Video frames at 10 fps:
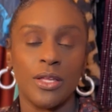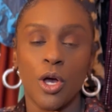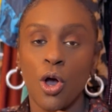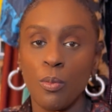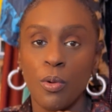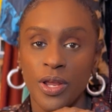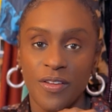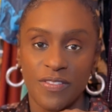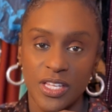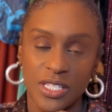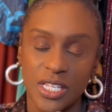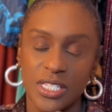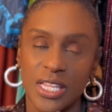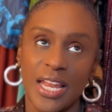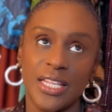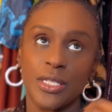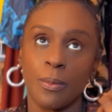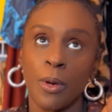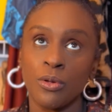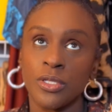The whole point of this is that it's
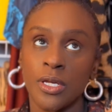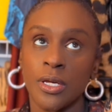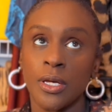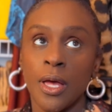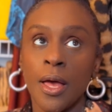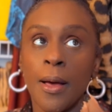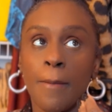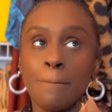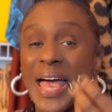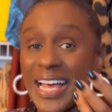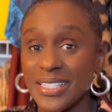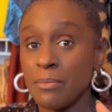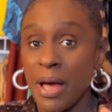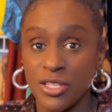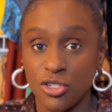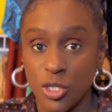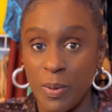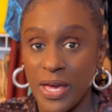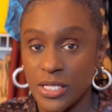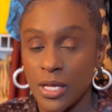supposed to maximize your
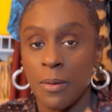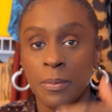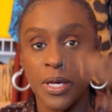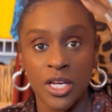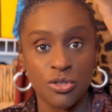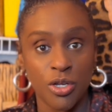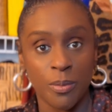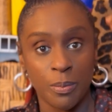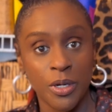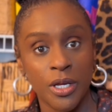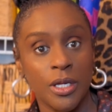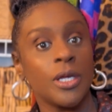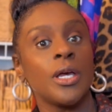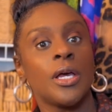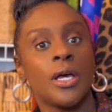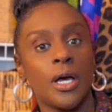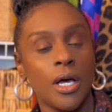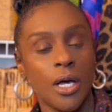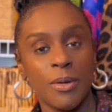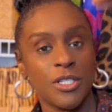space, because you can put
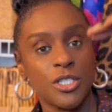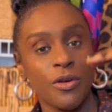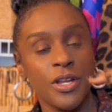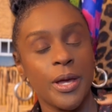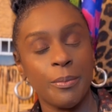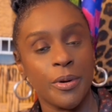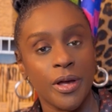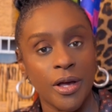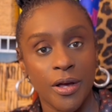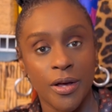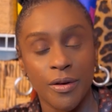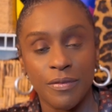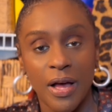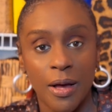a certain number of